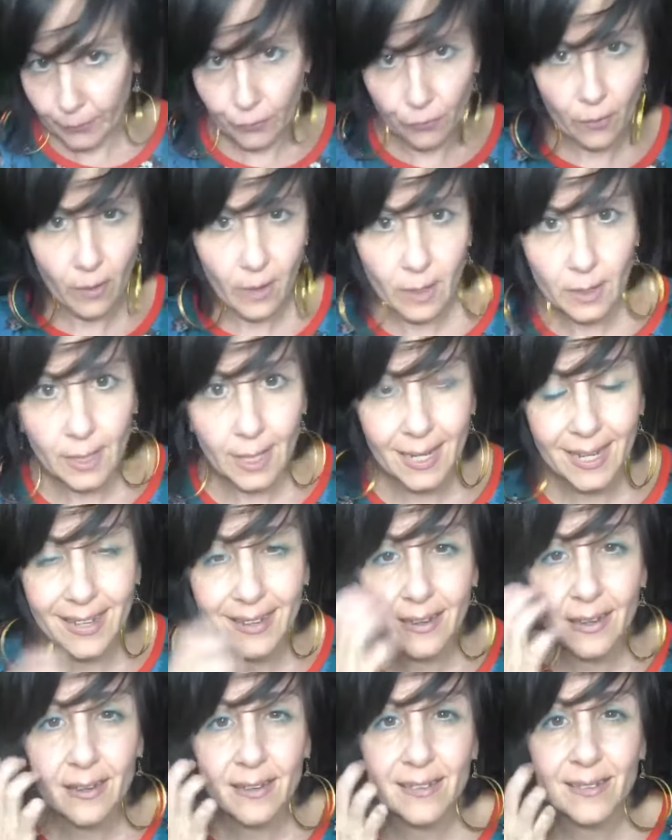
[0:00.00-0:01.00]
draw it like it
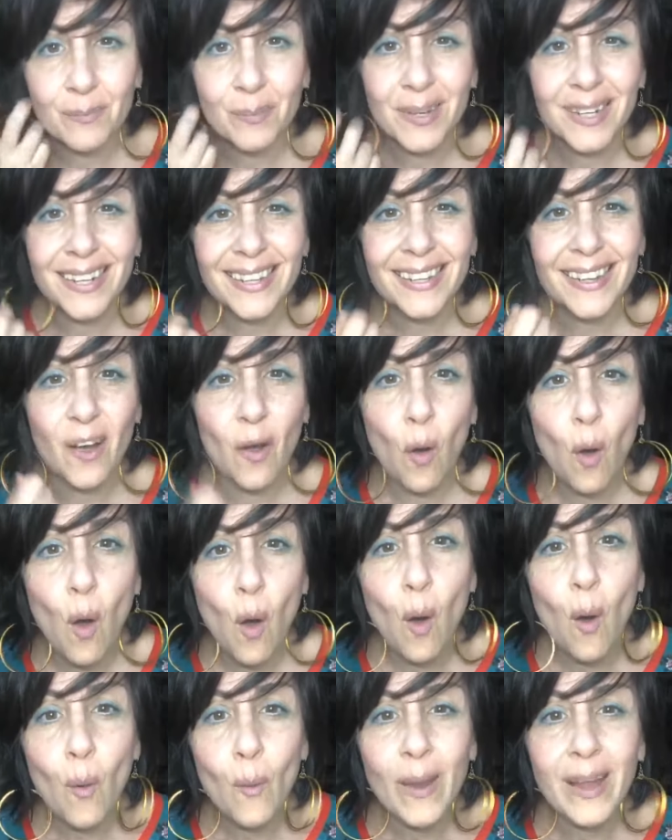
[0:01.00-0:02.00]
is, but it
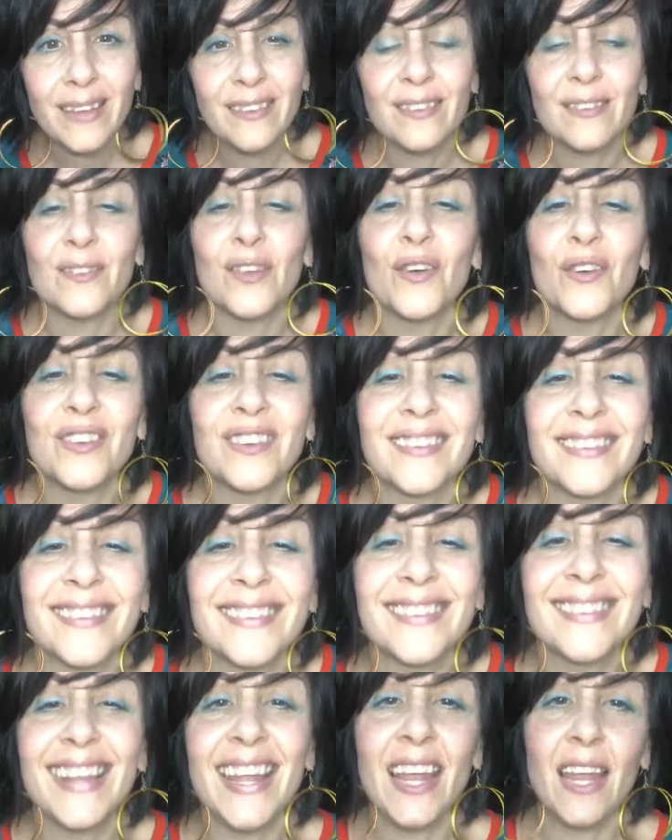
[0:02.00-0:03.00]
always starts to
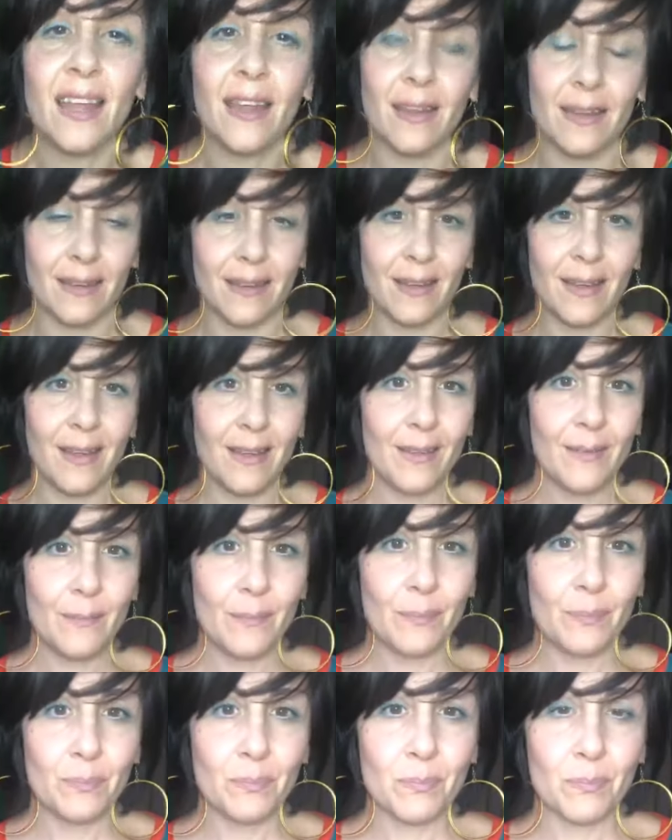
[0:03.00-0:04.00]
sing,
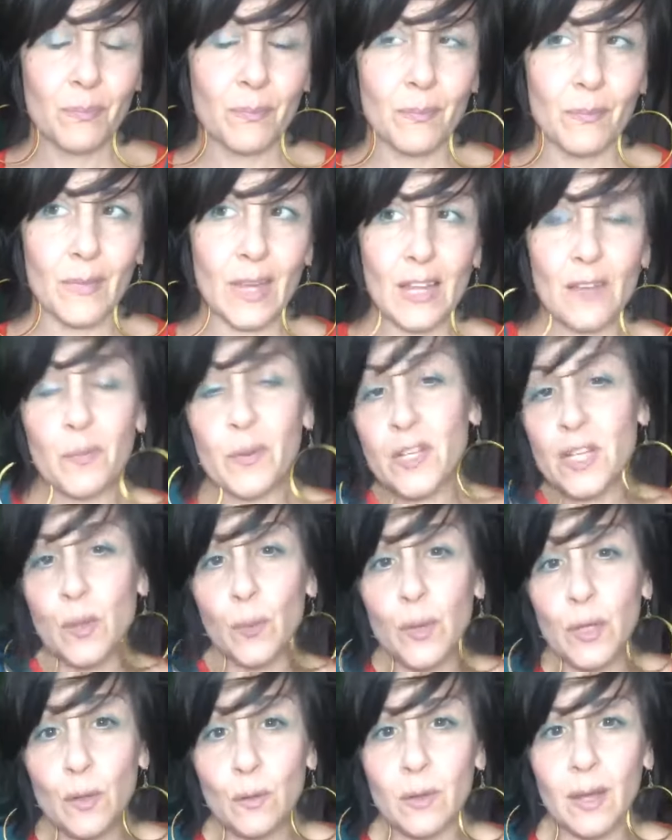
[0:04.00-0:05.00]
especially
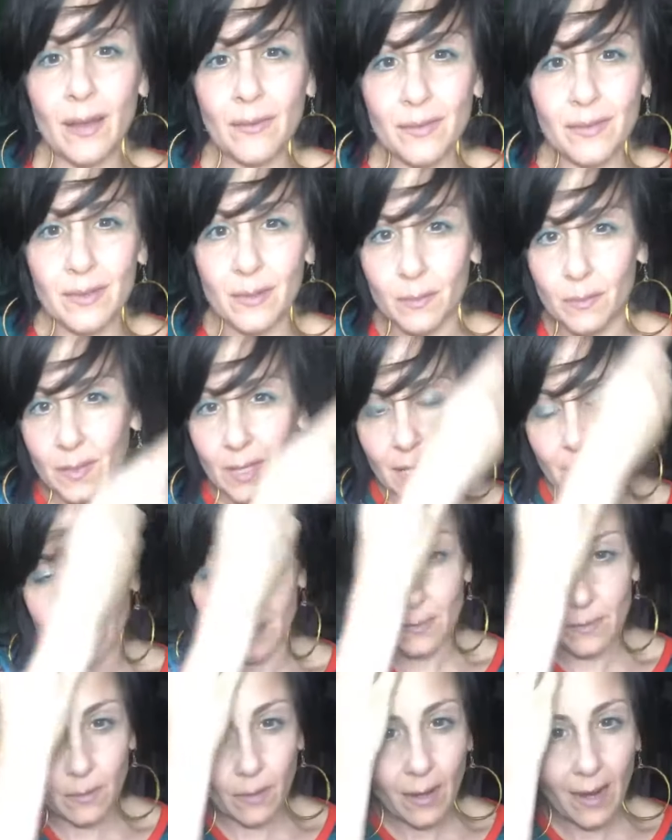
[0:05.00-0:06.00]
when you love something.
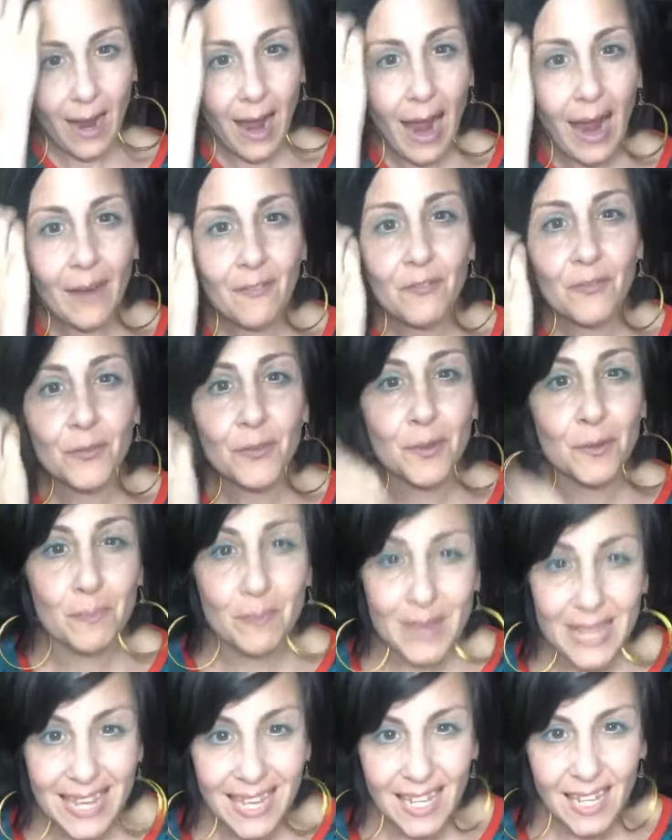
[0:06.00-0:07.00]
So to
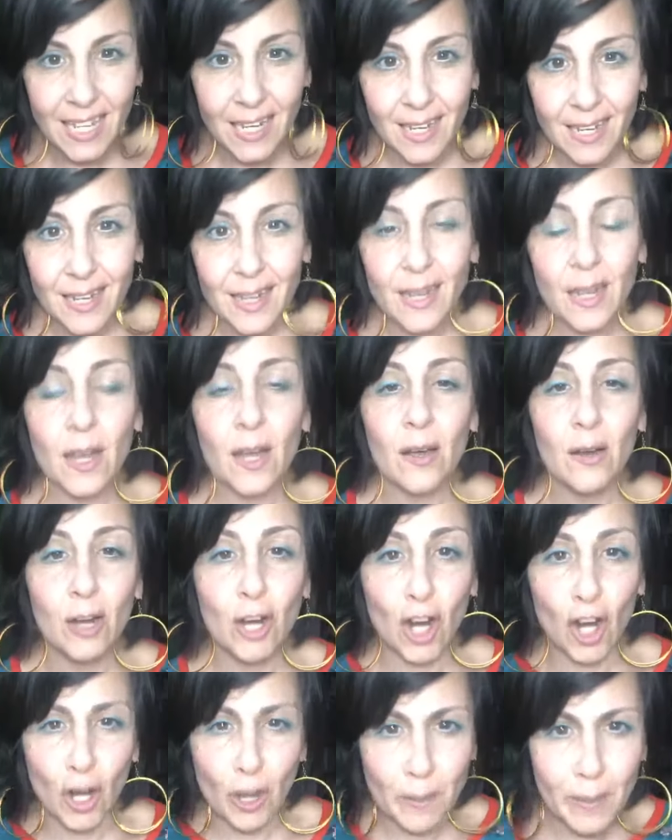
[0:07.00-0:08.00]
me,
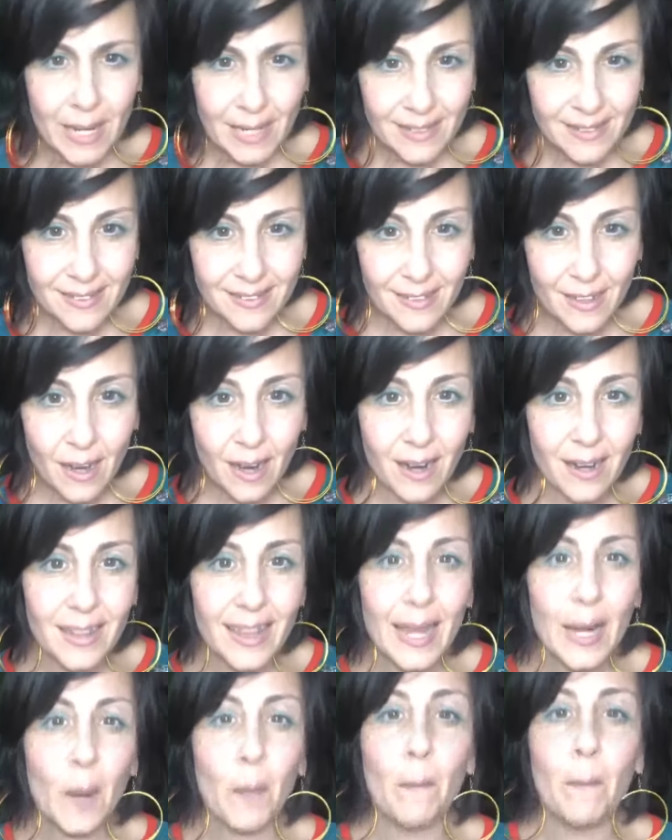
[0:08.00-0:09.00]
garments, I
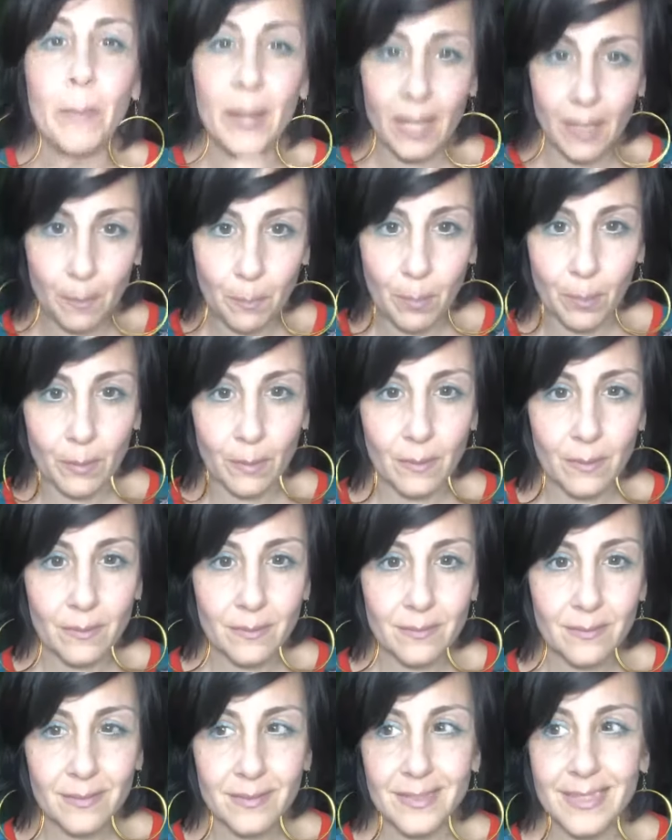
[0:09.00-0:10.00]
like people.
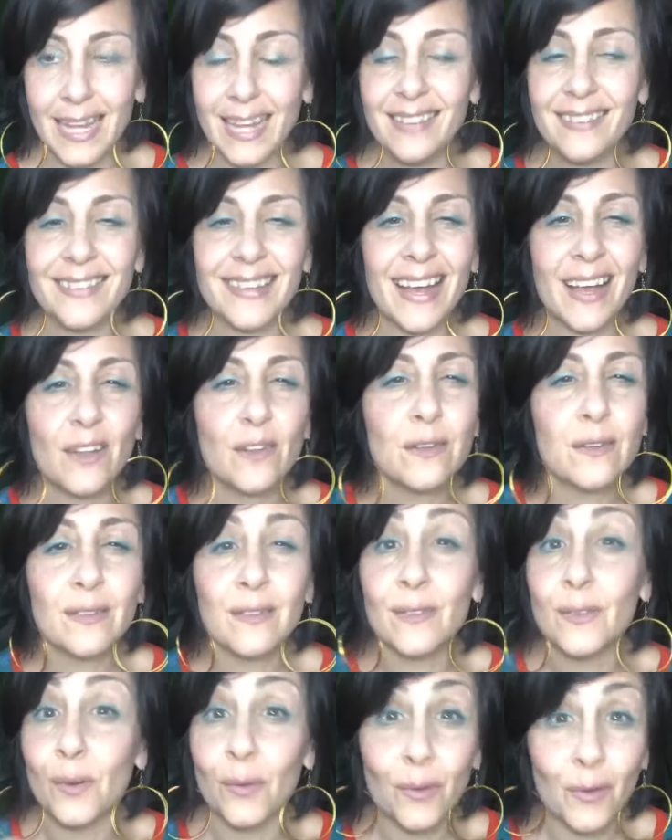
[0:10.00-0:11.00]
They tell
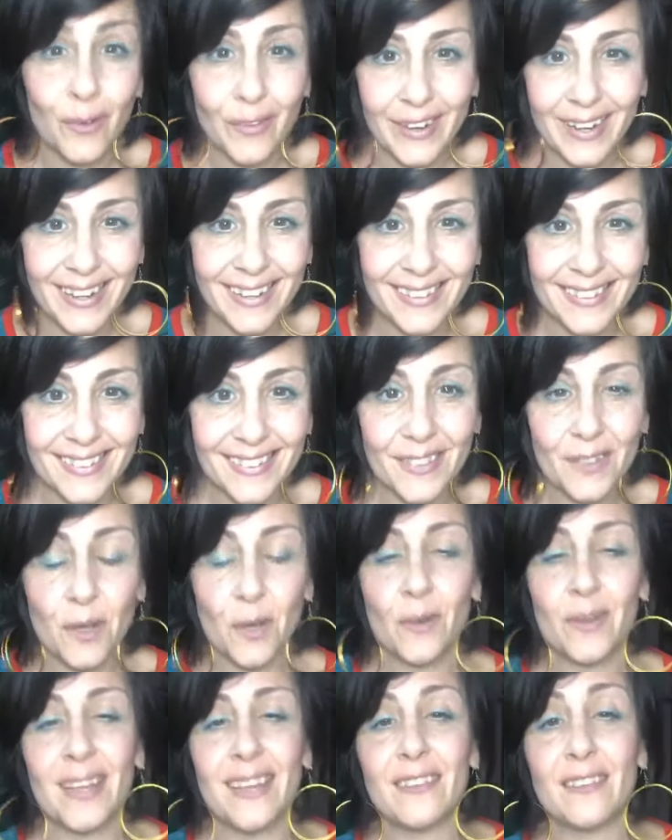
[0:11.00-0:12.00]
stories,
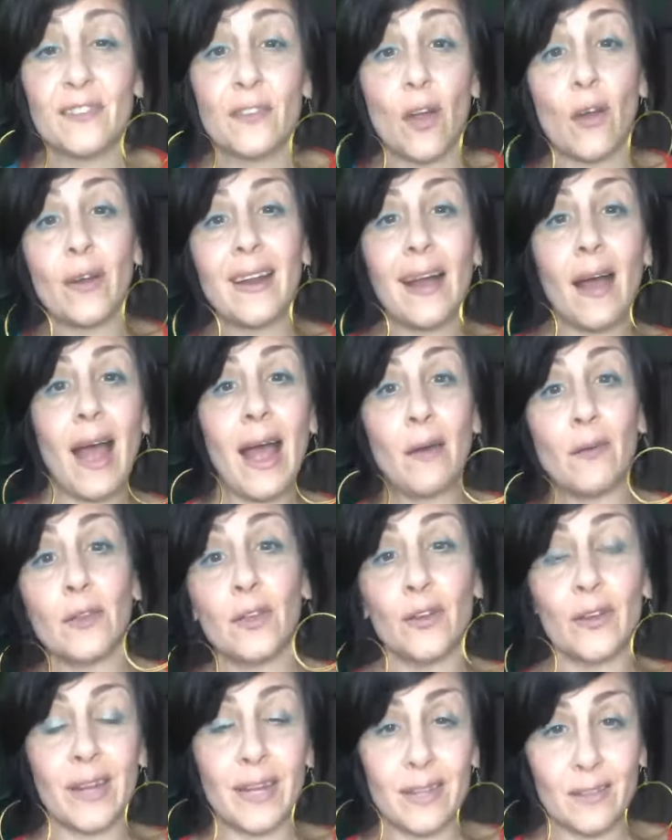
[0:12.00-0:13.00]
they start out
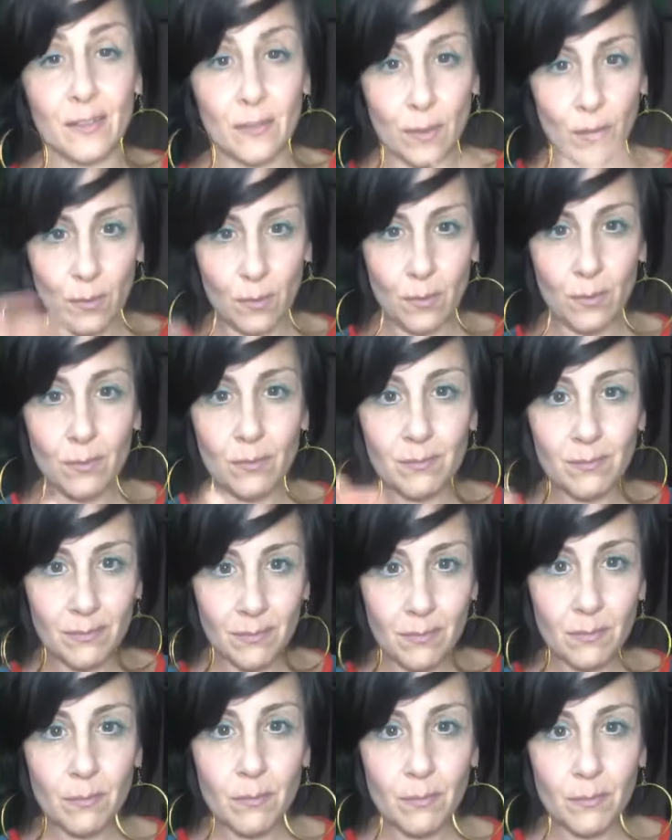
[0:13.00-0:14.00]
looking so
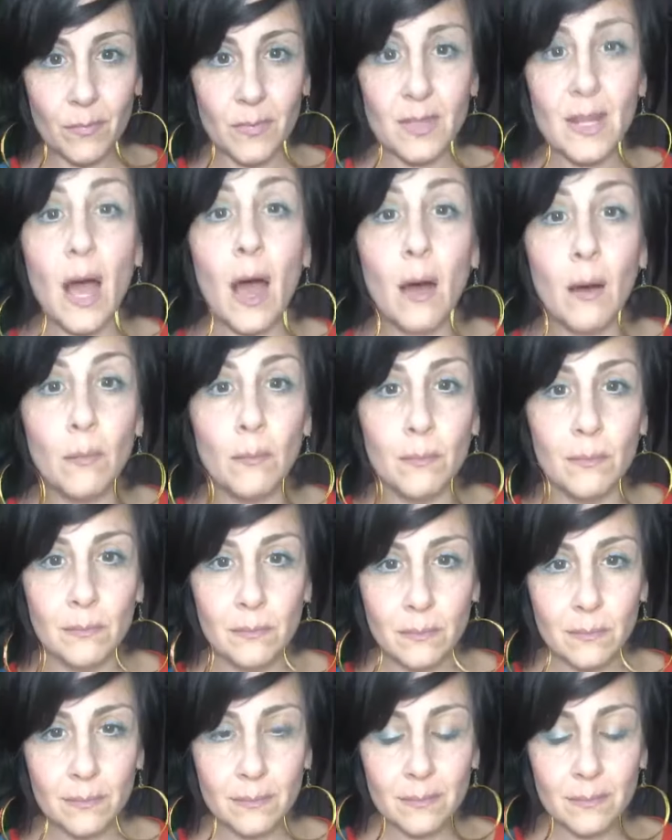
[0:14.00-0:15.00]
dumb,